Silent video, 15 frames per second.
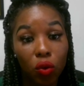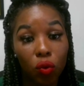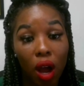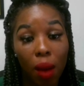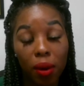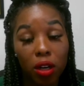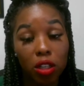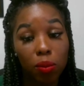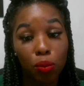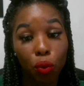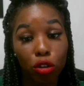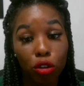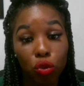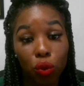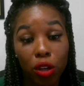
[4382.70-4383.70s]
you do, I'm going to
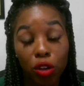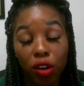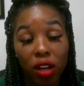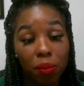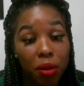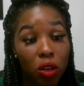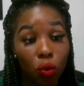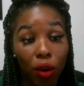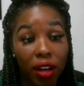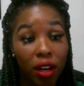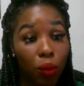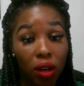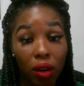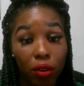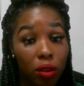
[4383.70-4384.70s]
support you, and you're going to be great
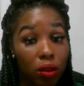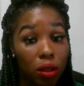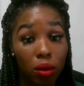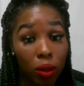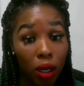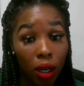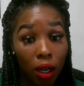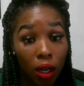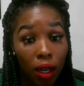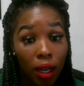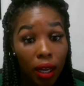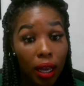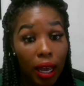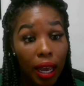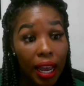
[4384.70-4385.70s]
at whatever you do.
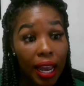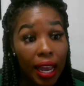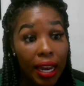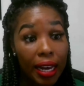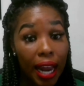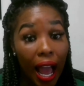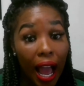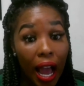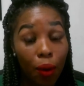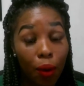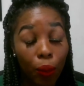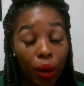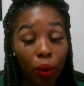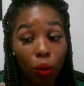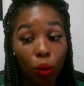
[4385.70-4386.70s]
And
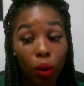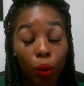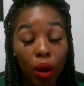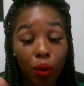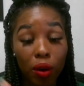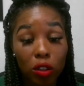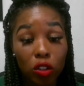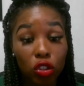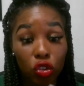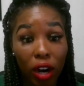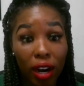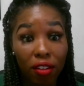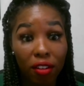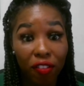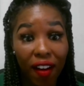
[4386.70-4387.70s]
I we went when we were
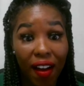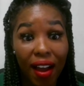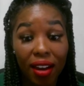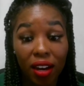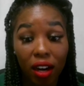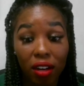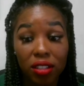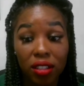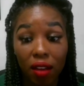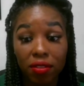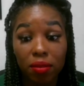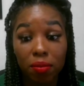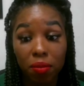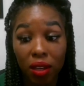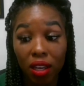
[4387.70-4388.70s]
trying to find
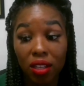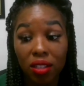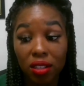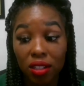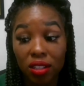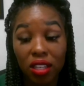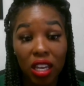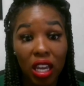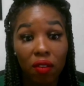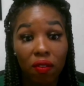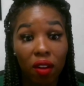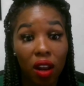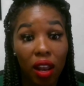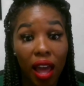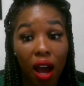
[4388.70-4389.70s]
ourselves in business, he
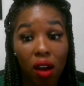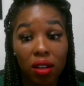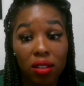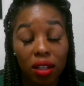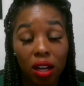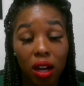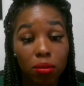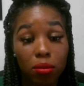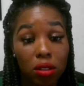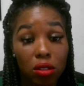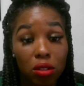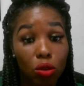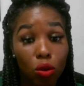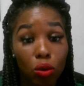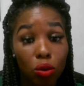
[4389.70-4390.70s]
even allowed us to come to
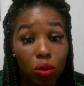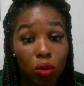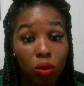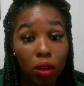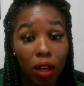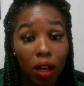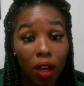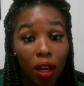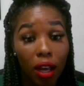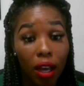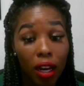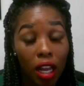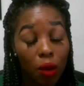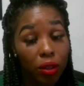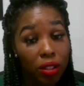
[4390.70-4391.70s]
the school
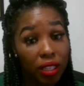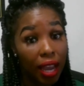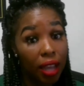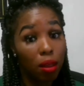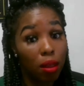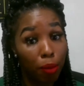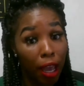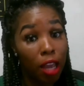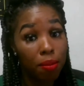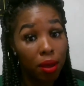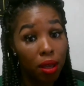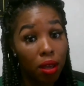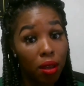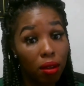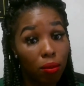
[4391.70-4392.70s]
and he would take the
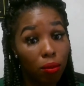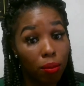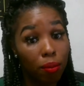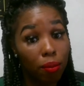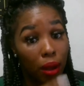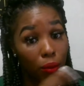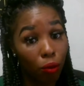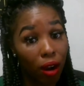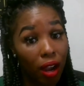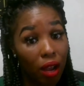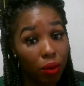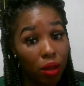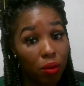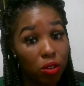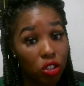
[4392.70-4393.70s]
baby when my,
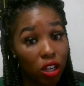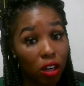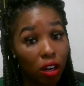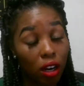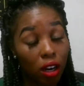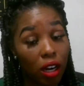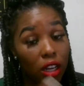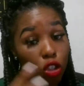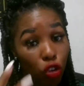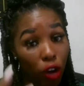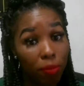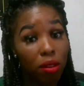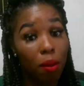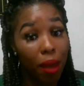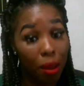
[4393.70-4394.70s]
Ryan when he was younger and
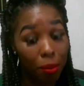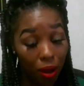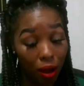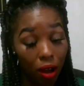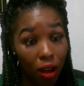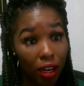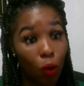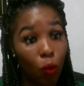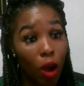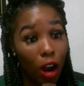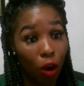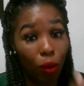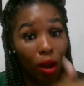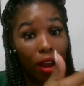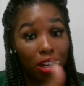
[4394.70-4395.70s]
strap the baby on and
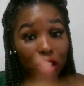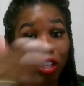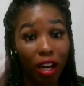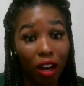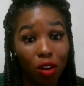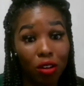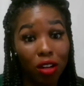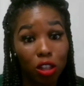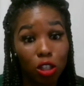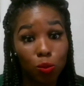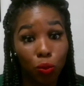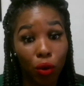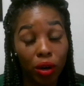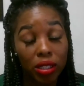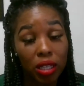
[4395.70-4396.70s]
walk around and check on the other
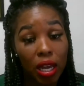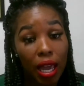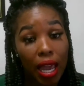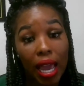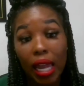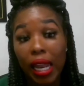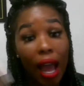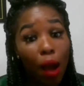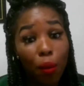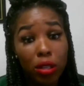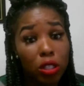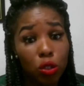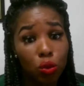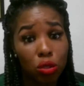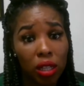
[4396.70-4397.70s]
sports, allow
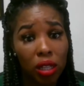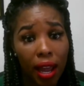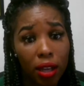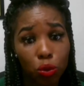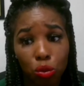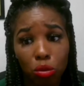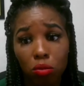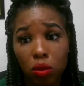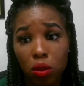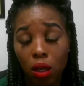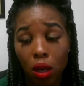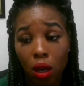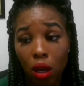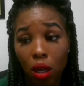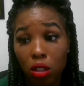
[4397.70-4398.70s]
us to use
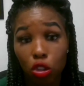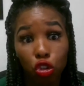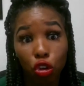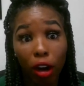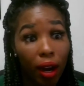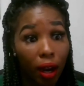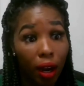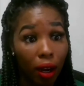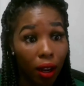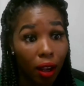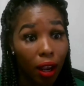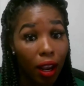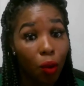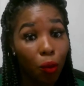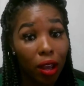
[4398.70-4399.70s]
classrooms to train.
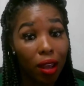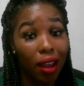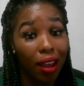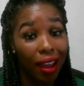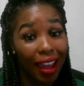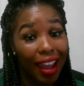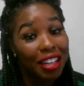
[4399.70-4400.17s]
And we